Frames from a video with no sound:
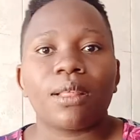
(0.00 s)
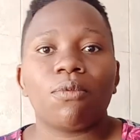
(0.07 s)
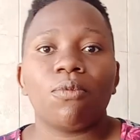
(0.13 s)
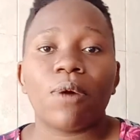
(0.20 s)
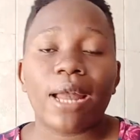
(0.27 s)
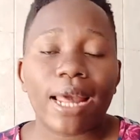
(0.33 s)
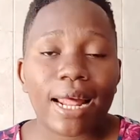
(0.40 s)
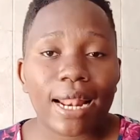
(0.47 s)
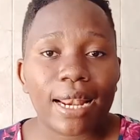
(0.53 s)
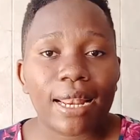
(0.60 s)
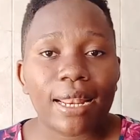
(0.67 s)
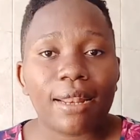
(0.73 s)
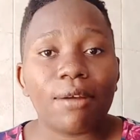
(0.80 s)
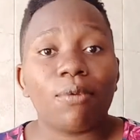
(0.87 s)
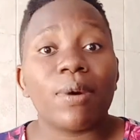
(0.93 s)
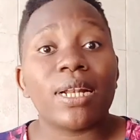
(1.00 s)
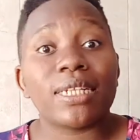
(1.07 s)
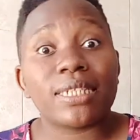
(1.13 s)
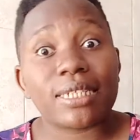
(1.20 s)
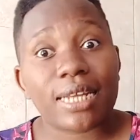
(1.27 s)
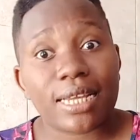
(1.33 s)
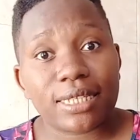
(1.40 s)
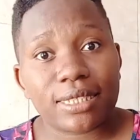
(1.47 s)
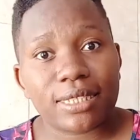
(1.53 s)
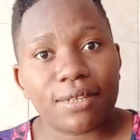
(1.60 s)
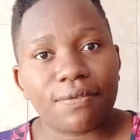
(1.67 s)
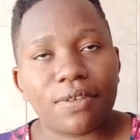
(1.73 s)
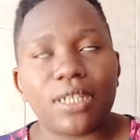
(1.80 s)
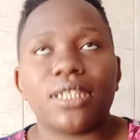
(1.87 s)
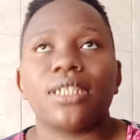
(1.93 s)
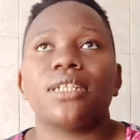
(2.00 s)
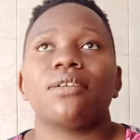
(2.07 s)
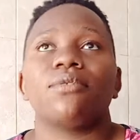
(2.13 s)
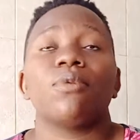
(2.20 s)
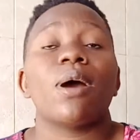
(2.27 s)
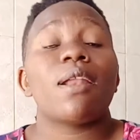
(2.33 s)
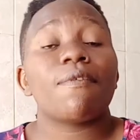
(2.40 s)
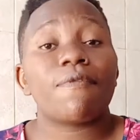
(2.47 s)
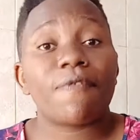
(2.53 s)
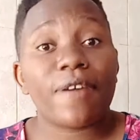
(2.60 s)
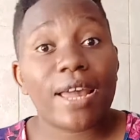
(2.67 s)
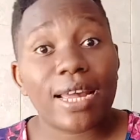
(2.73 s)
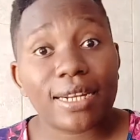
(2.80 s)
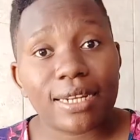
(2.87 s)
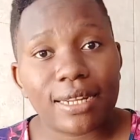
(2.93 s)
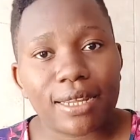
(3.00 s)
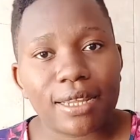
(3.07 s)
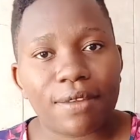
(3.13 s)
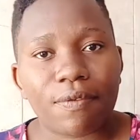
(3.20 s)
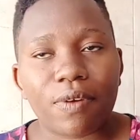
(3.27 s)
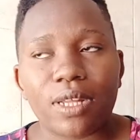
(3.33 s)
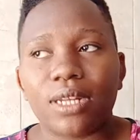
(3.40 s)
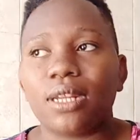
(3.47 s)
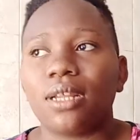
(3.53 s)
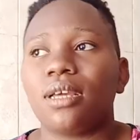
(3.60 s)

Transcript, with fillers: well, well dressed, even well fed, even